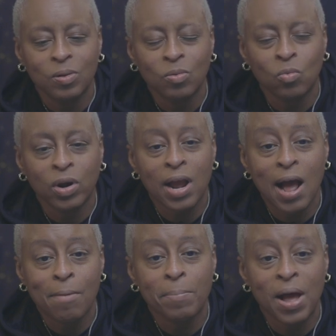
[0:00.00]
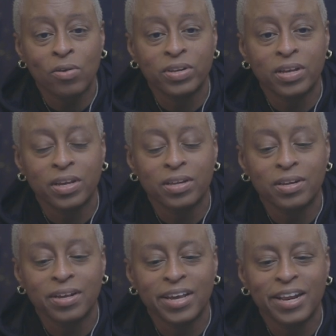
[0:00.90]
We're compounding it.
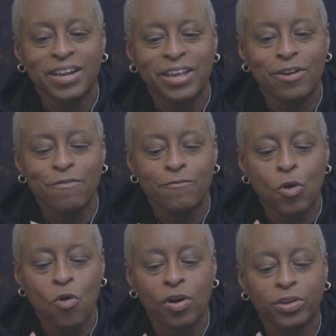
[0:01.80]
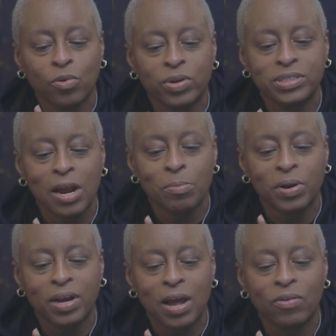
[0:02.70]
And in year 4, your retirement
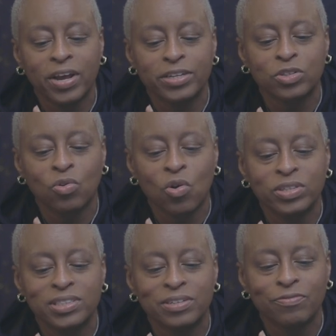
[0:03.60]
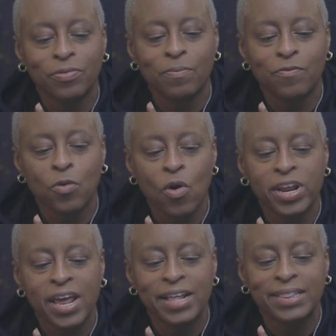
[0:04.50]
account has grown from
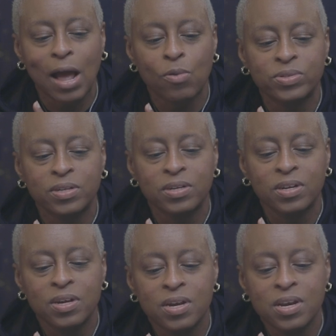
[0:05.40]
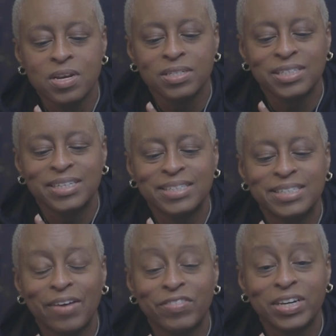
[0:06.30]
$48,000 to
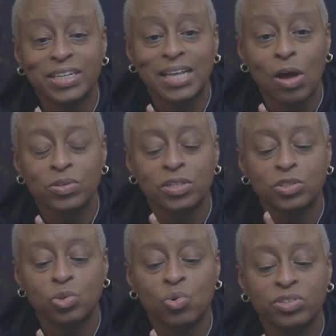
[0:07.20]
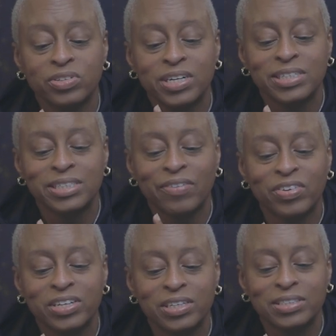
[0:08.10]

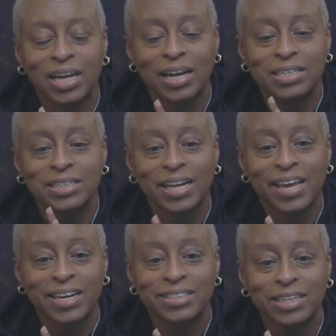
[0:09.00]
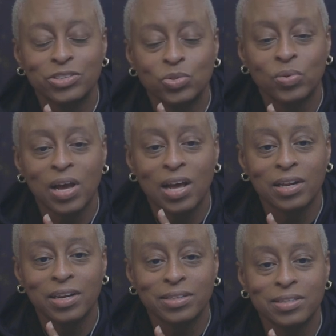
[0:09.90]
$70,276.80. You've got to
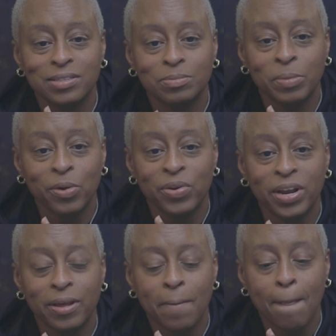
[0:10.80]
let this marinate.